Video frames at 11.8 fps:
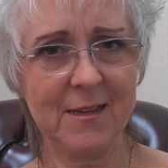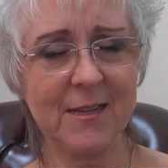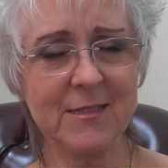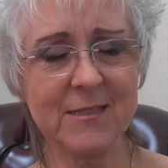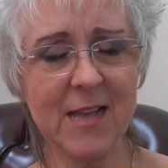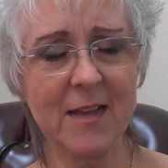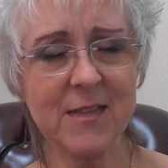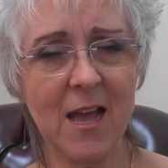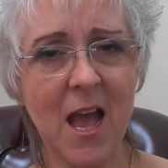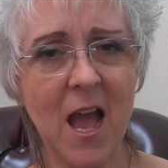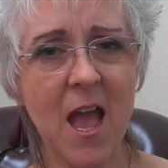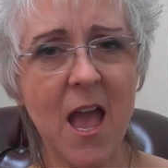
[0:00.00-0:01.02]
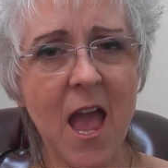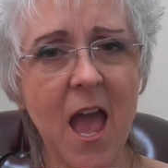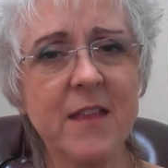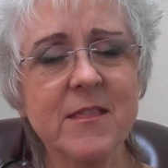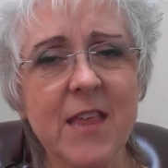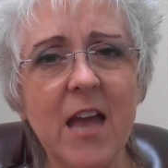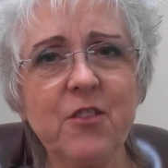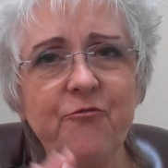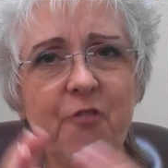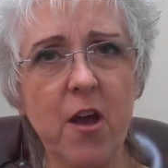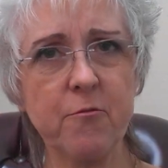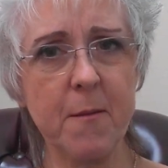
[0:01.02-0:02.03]
He said, at that
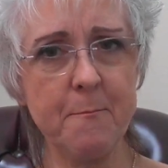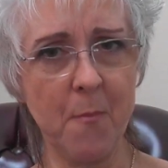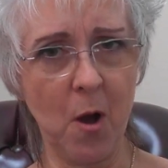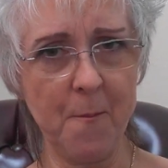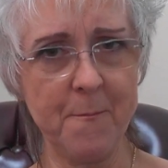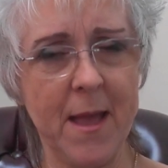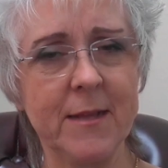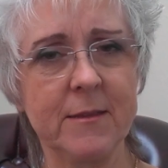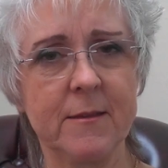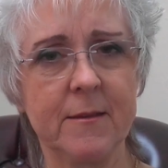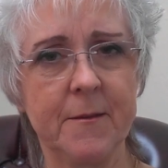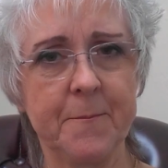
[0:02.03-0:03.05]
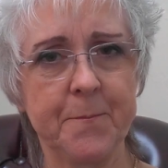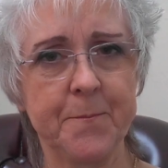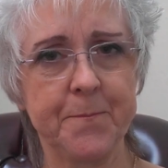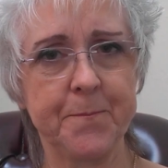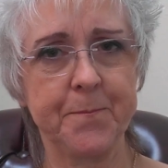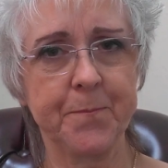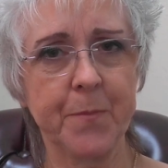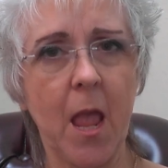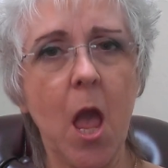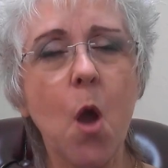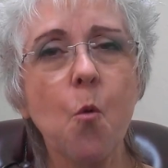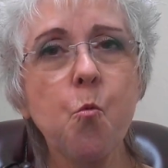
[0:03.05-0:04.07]
very moment,
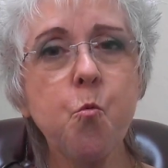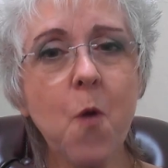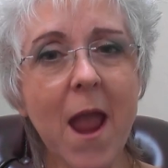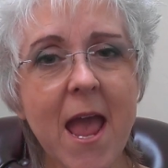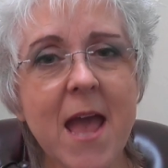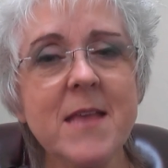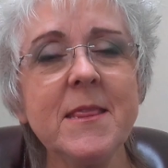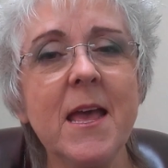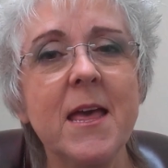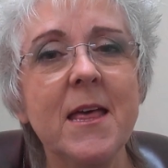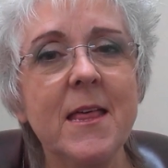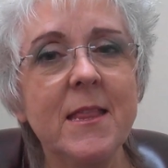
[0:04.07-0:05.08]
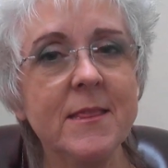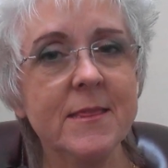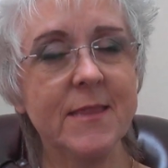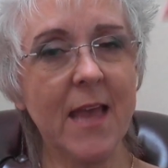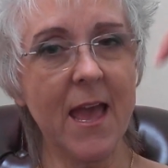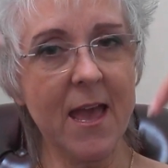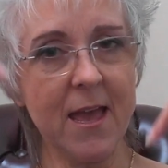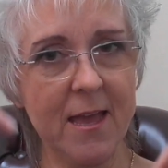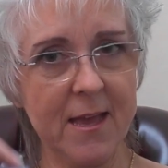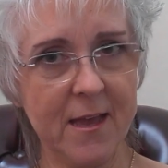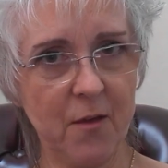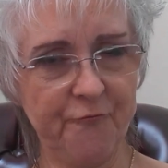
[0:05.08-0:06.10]
when
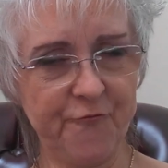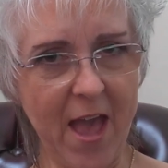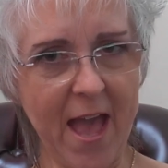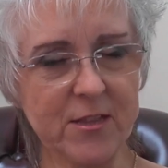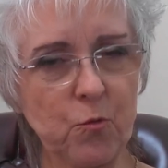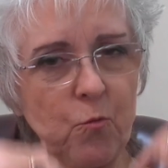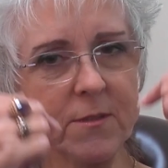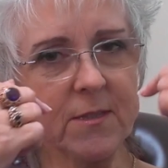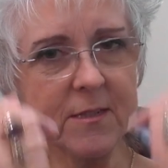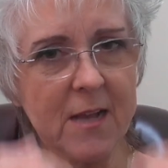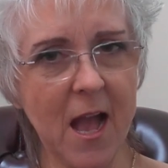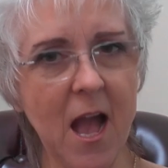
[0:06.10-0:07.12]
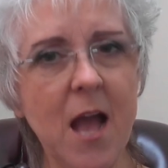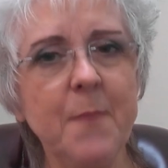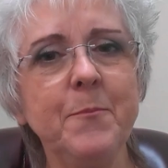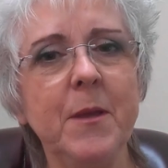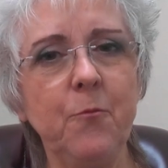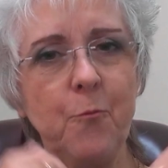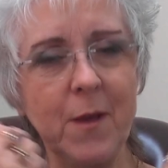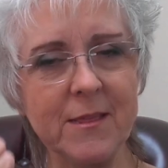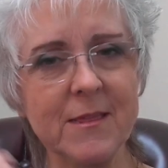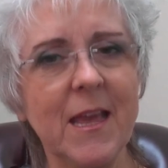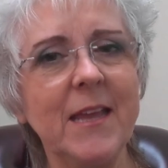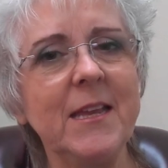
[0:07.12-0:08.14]
the vet was coming
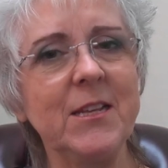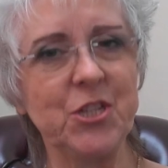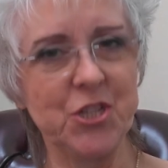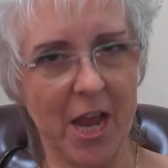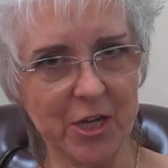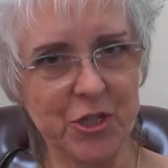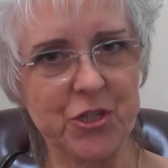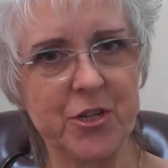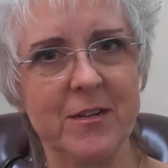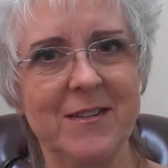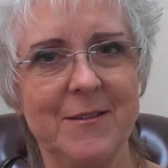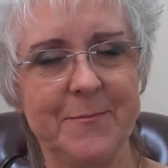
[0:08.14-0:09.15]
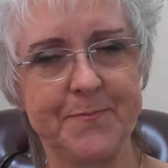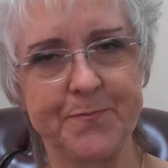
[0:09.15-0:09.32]
with the injection,